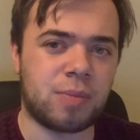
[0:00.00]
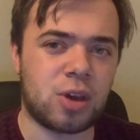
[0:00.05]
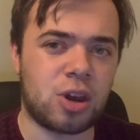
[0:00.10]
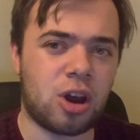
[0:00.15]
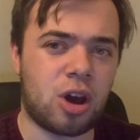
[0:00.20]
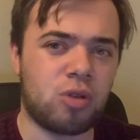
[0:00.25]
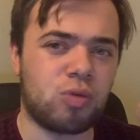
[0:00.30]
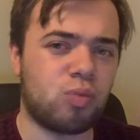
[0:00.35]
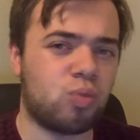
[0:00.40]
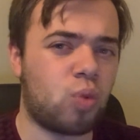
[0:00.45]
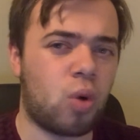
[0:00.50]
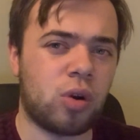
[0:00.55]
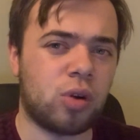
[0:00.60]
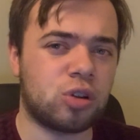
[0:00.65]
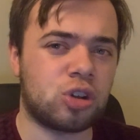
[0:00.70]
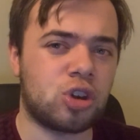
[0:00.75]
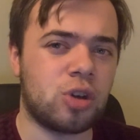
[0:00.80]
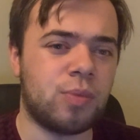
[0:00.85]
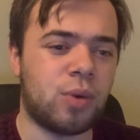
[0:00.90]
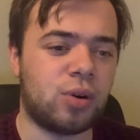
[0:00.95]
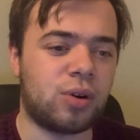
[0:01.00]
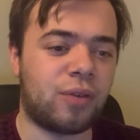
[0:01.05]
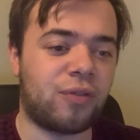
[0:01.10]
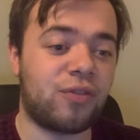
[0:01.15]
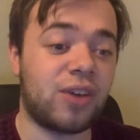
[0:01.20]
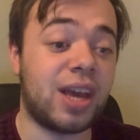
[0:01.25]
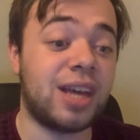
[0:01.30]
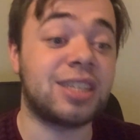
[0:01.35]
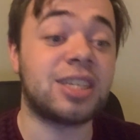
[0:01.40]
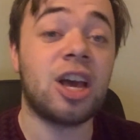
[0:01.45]
You know, 1 or 2 more
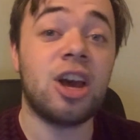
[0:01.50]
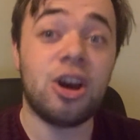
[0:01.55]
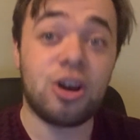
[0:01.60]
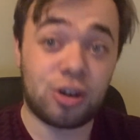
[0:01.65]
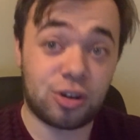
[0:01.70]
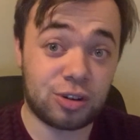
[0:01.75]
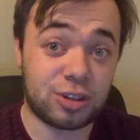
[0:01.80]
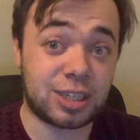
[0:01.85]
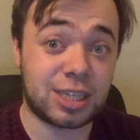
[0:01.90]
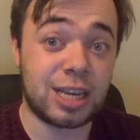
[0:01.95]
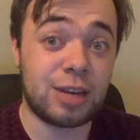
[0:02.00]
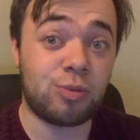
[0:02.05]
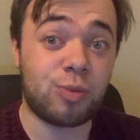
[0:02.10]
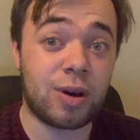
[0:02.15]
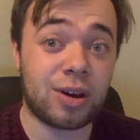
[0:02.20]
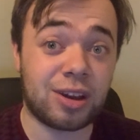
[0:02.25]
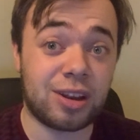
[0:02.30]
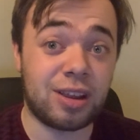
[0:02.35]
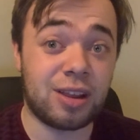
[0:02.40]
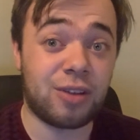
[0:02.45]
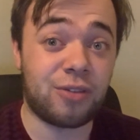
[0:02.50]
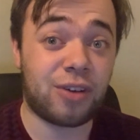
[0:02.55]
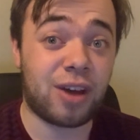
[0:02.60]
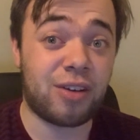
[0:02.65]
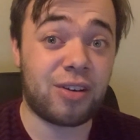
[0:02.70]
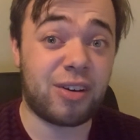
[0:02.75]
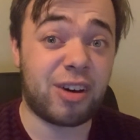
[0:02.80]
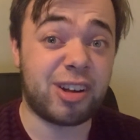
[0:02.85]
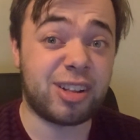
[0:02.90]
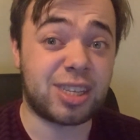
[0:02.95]
defeats could see Wigan in a
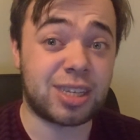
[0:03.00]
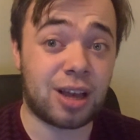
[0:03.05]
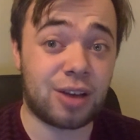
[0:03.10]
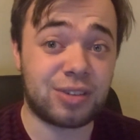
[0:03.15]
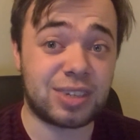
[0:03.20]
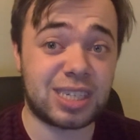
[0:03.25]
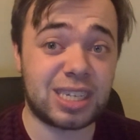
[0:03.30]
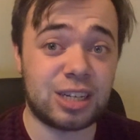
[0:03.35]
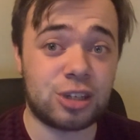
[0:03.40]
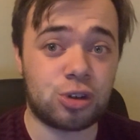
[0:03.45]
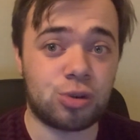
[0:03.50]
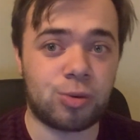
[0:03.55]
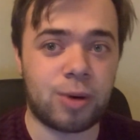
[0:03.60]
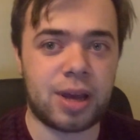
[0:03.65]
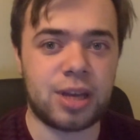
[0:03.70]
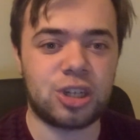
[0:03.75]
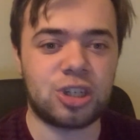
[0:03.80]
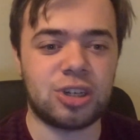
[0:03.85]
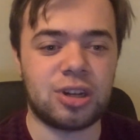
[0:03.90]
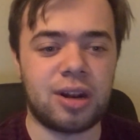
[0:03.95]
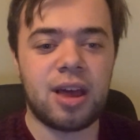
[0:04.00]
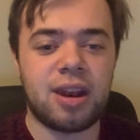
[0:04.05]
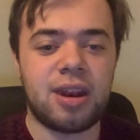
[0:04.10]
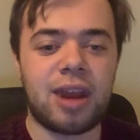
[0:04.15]
very, very tough situation.